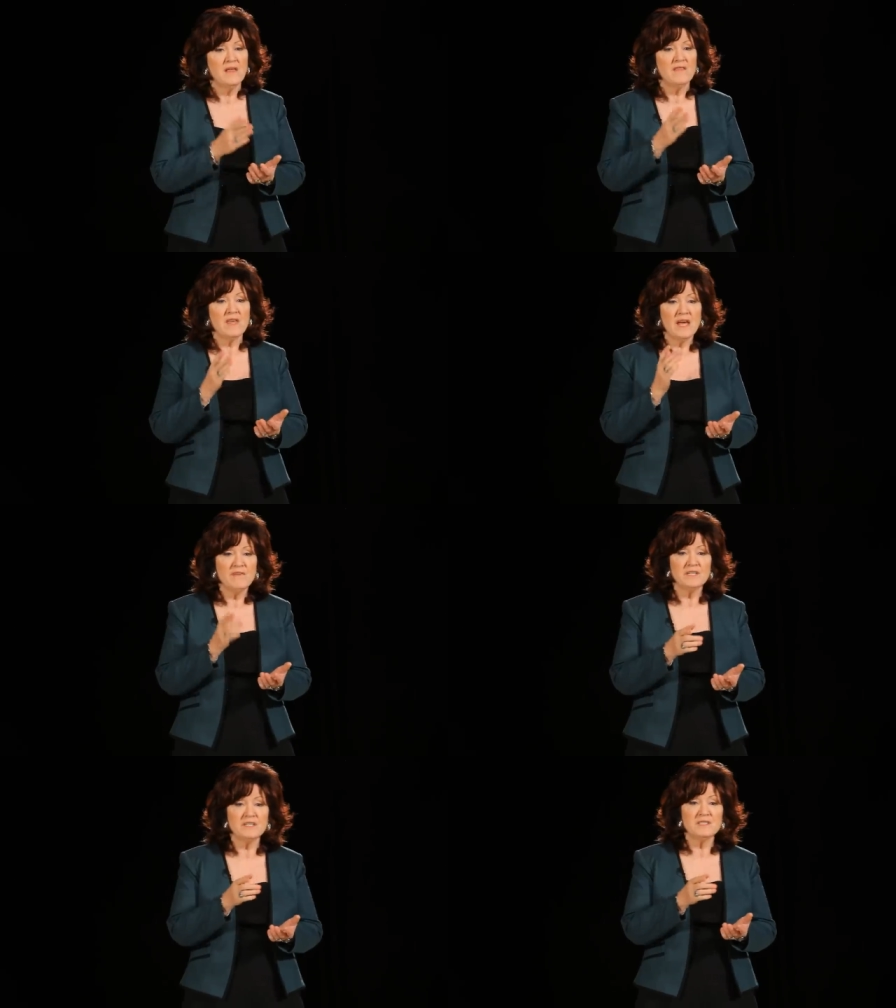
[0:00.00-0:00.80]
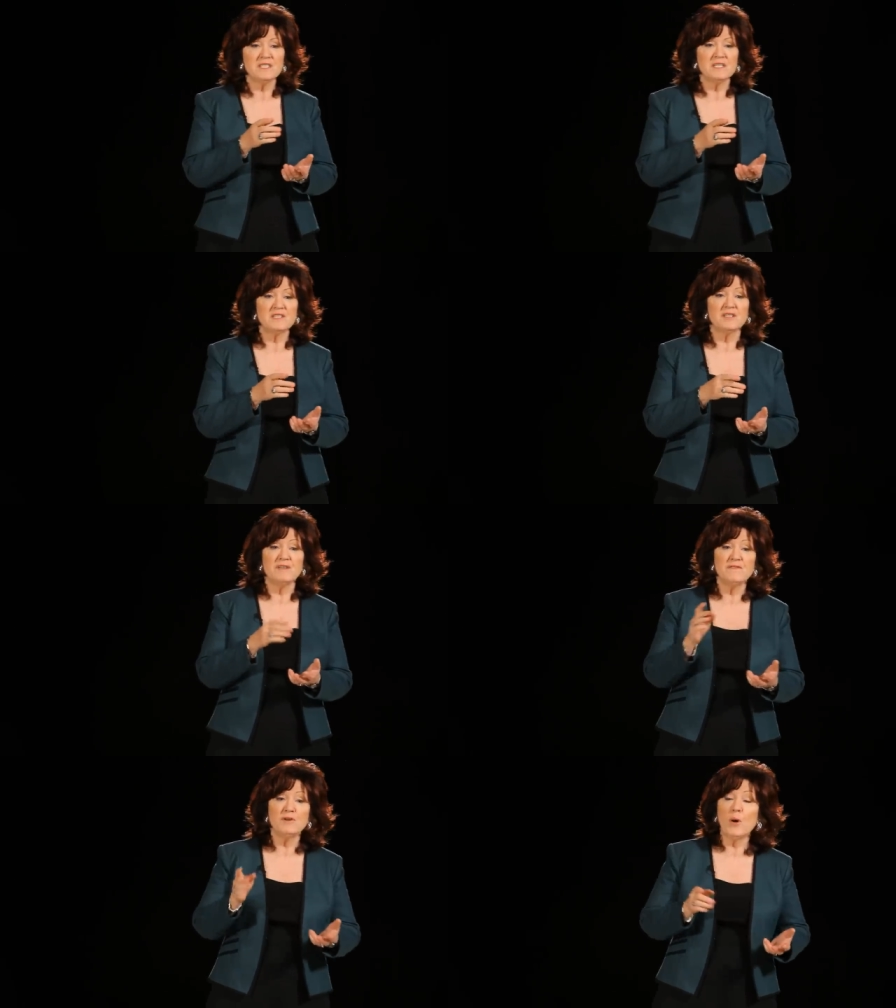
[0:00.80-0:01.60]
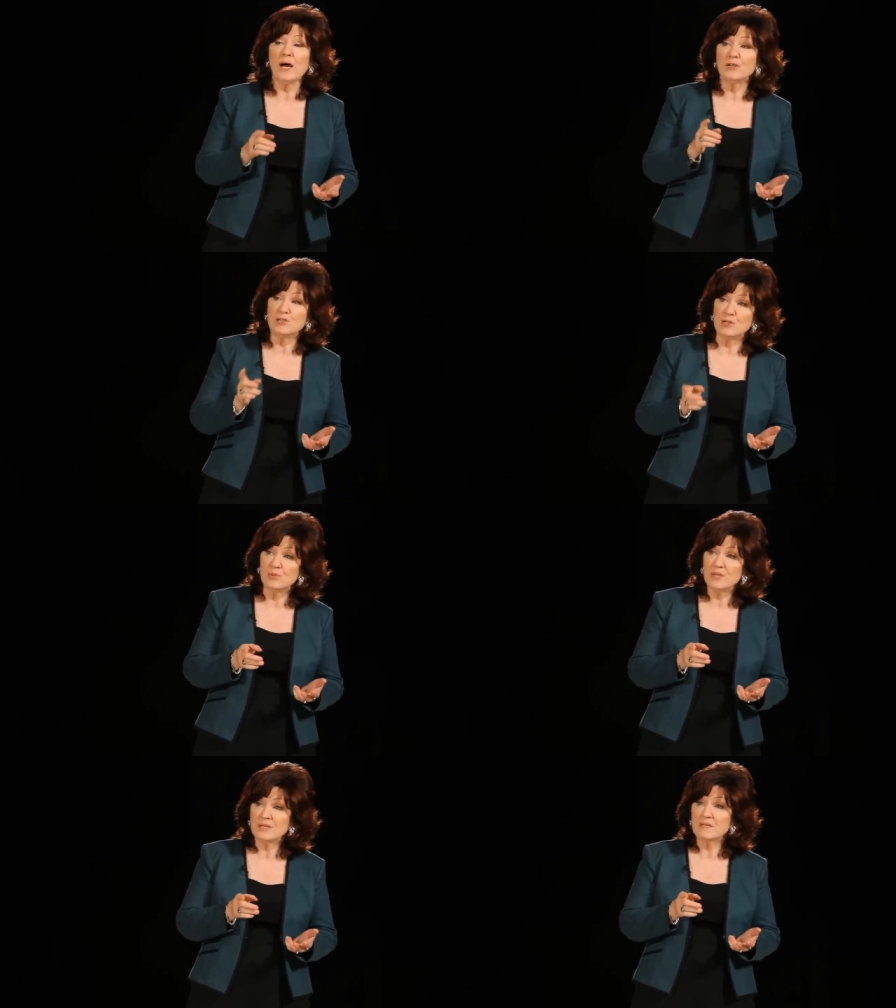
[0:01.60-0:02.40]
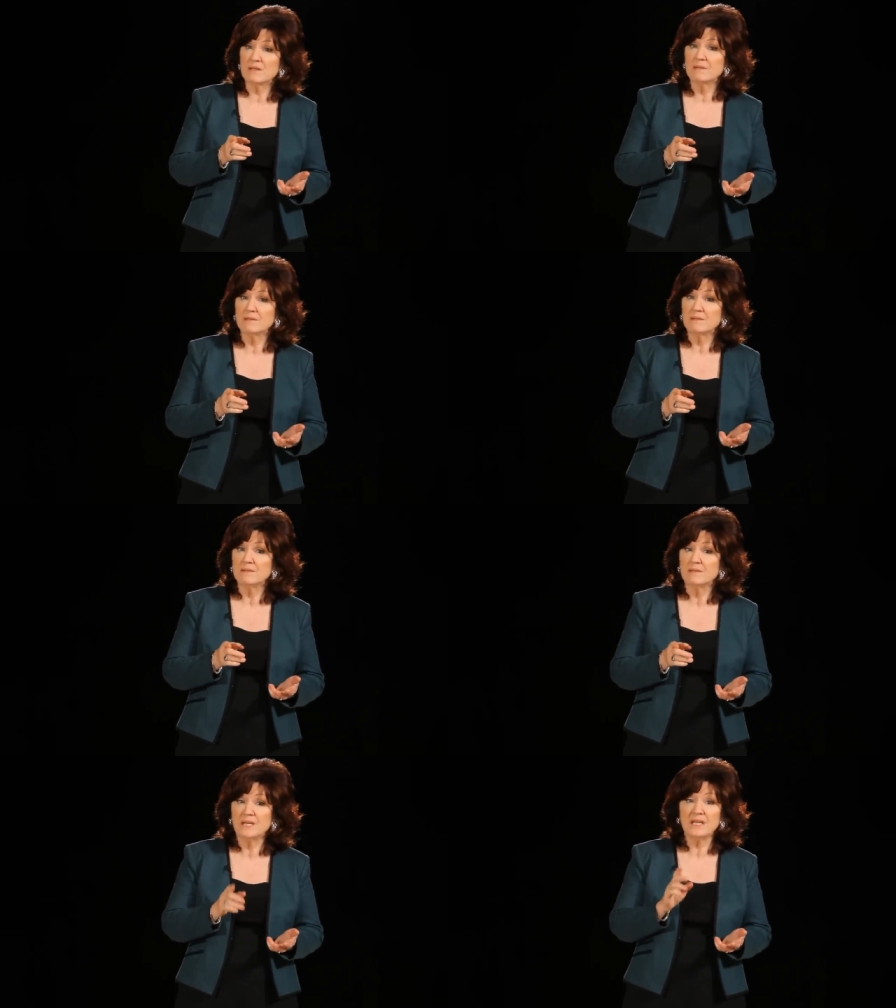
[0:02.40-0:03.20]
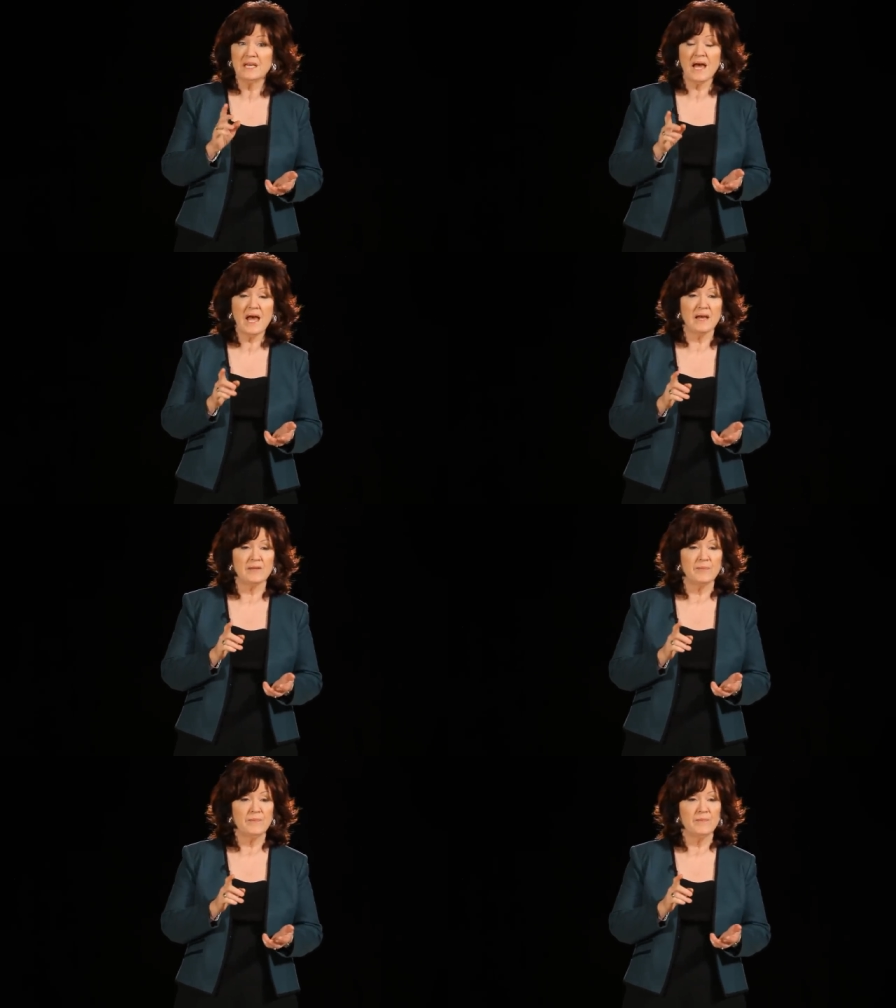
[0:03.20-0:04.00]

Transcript: The evidence is that if you know how to do it, it can.